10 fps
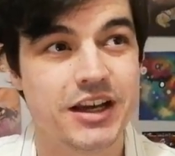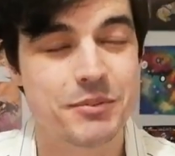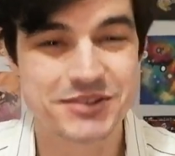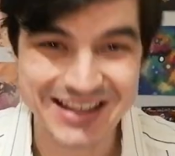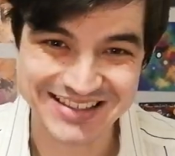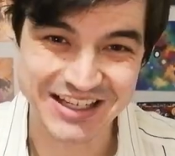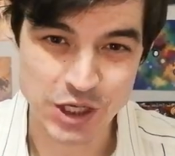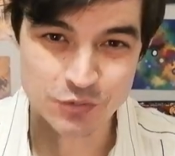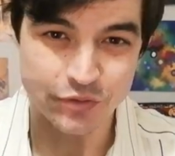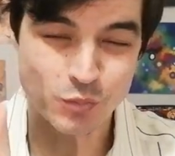obsessing
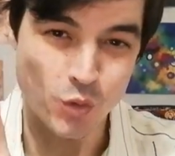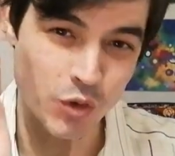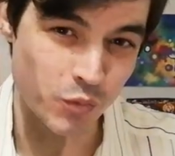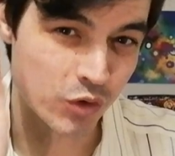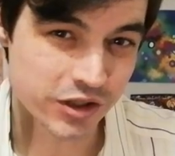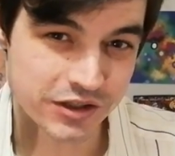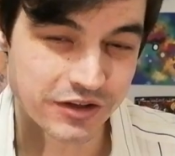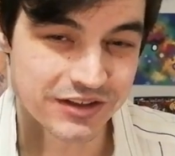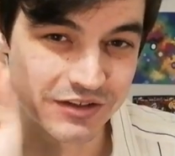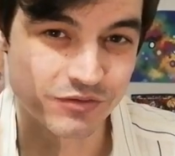over one word
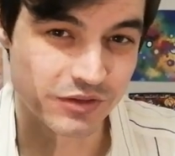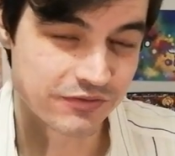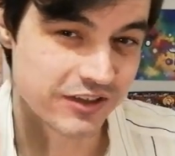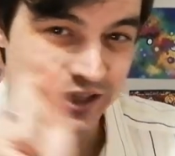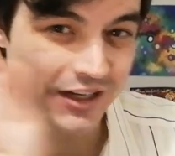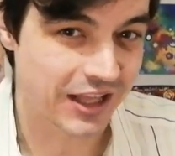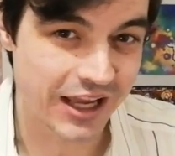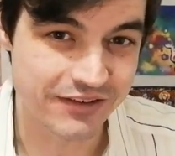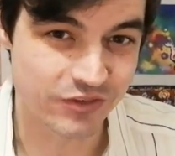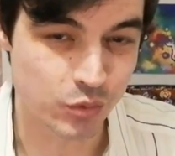that didn't fit in a
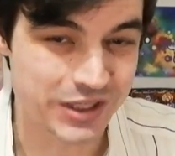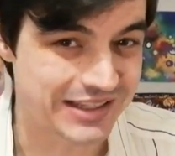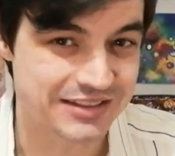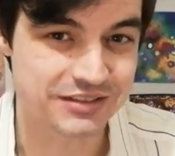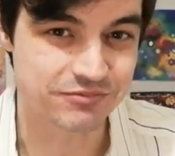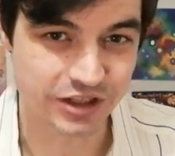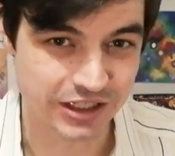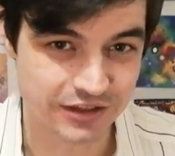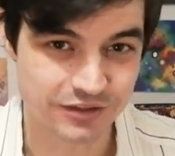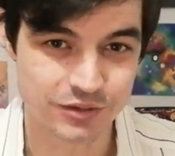line for weeks,
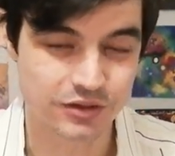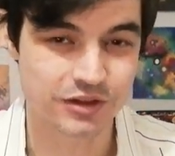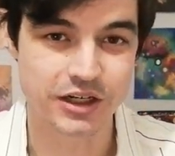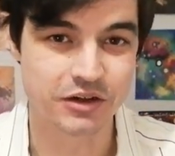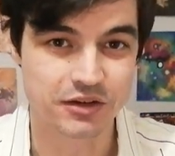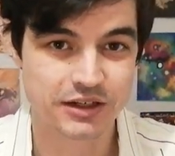really. Or, you know.